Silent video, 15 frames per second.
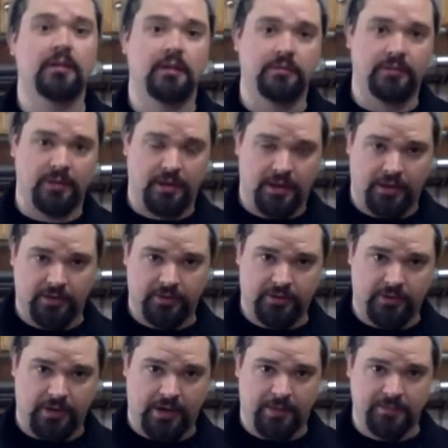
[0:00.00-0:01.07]
the 100
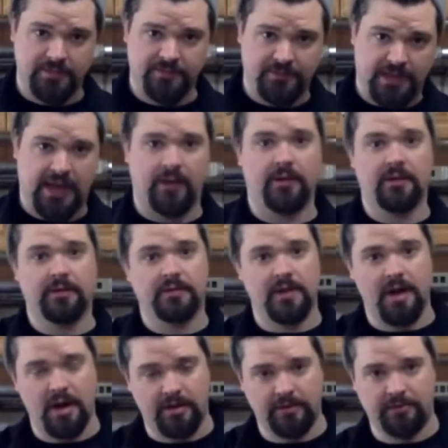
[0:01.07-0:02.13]
grams of flour,
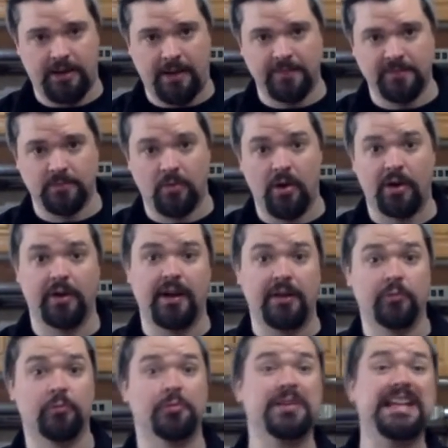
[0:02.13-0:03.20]
the 100 grams of water, and
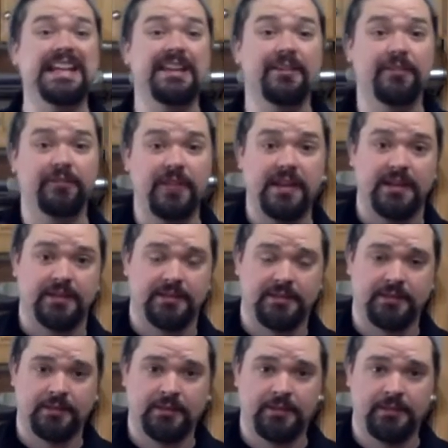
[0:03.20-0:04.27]
refeed it,
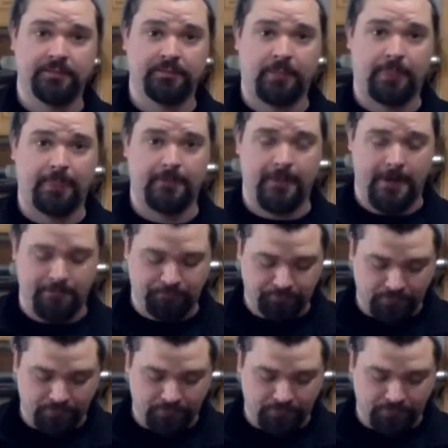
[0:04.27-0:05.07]
right?